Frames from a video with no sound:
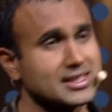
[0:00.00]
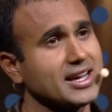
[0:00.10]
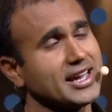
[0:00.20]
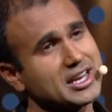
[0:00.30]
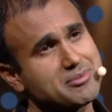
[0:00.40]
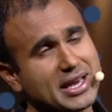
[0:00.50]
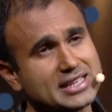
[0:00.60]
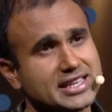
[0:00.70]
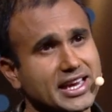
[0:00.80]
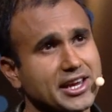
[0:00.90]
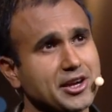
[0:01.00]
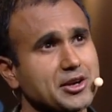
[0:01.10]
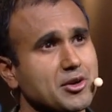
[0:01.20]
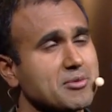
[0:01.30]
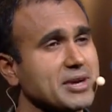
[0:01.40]
"I had a bad
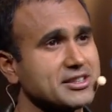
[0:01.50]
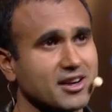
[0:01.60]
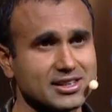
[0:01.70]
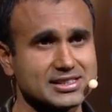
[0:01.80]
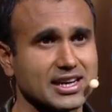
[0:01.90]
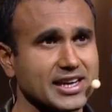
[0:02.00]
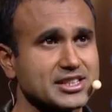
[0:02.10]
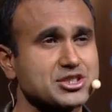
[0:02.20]
day," or "My dog died,"